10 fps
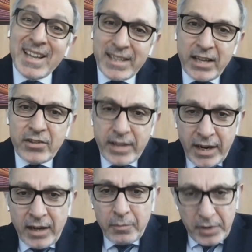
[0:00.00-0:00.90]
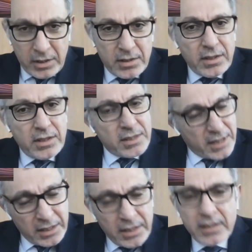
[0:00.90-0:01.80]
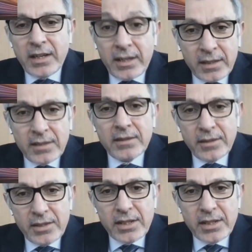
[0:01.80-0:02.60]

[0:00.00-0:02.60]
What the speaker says: It's not yet there, but it's getting there.